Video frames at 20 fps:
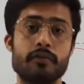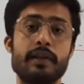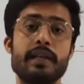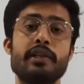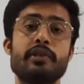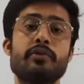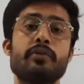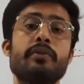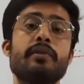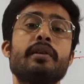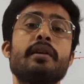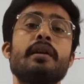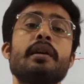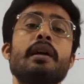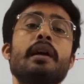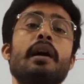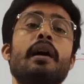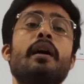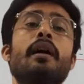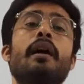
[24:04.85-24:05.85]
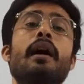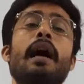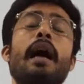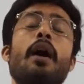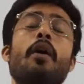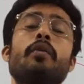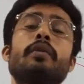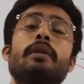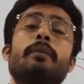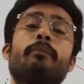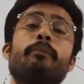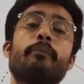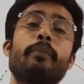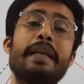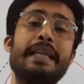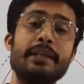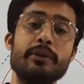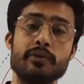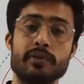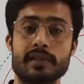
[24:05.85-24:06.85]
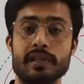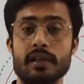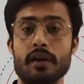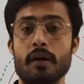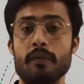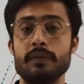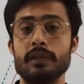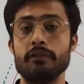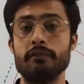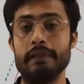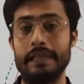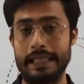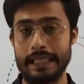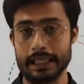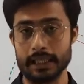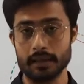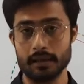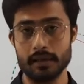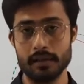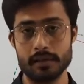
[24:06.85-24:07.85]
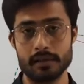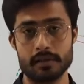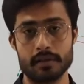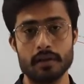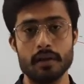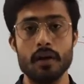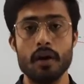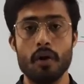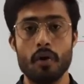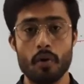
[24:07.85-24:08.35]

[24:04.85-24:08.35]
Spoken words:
We should have the PUC of the vehicles.